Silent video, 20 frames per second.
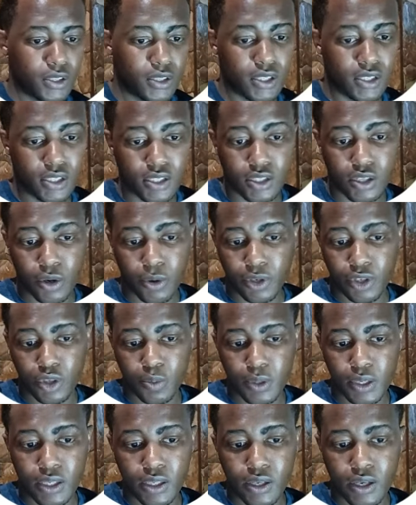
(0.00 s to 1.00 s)
this is going to
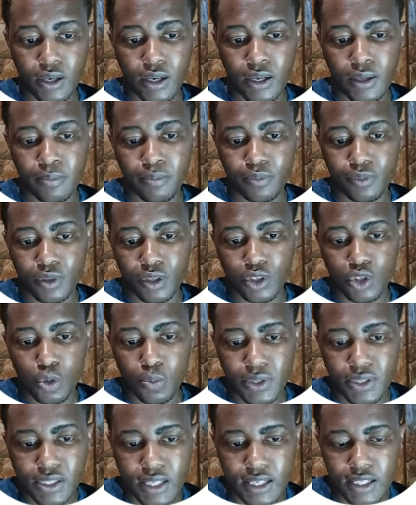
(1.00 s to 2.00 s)
be a
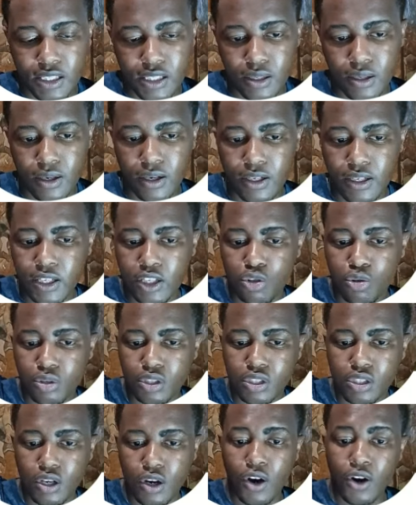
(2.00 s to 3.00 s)
2%
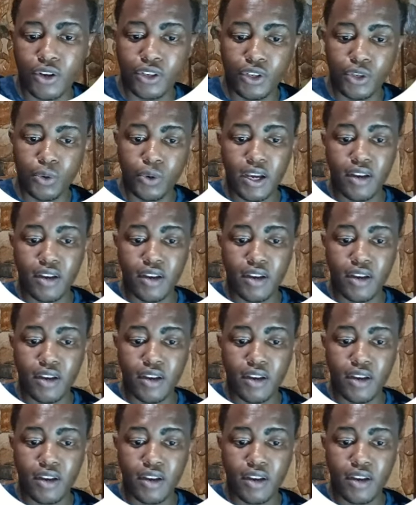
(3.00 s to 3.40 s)
interest on your